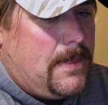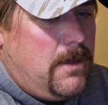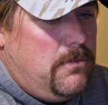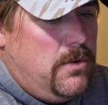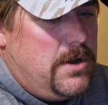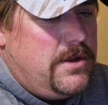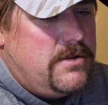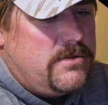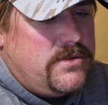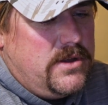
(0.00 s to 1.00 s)
what are
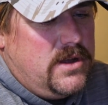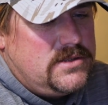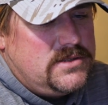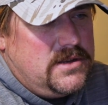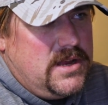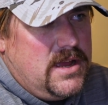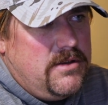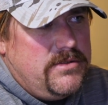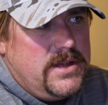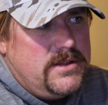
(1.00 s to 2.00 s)
your thoughts on
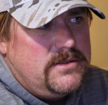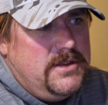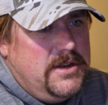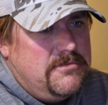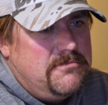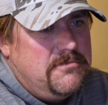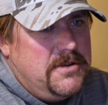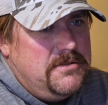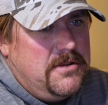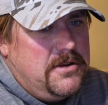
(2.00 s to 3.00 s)
how that,
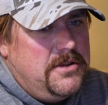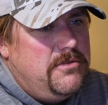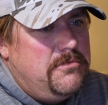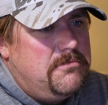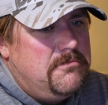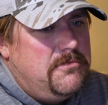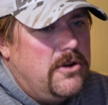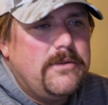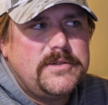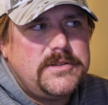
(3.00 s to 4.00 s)
are you
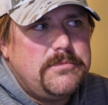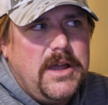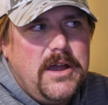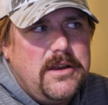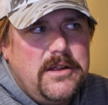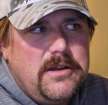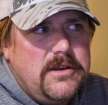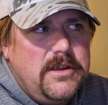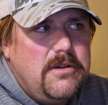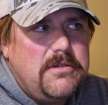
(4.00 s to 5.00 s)
nervous about it? Are
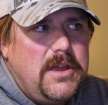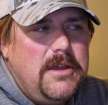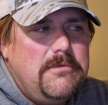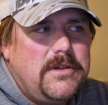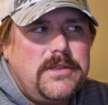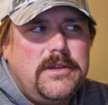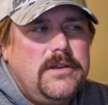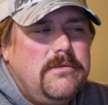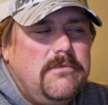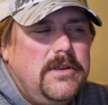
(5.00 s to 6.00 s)
you okay with
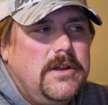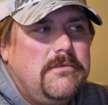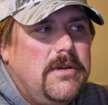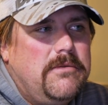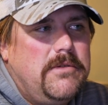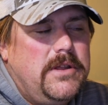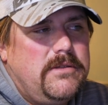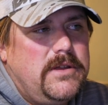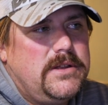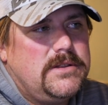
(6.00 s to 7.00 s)
it? What do you
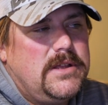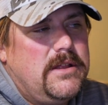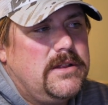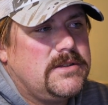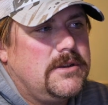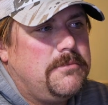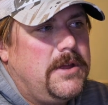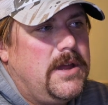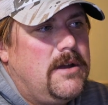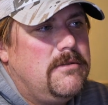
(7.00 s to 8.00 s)
think, how that's going to
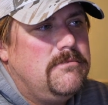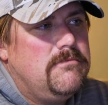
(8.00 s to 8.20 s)
play out?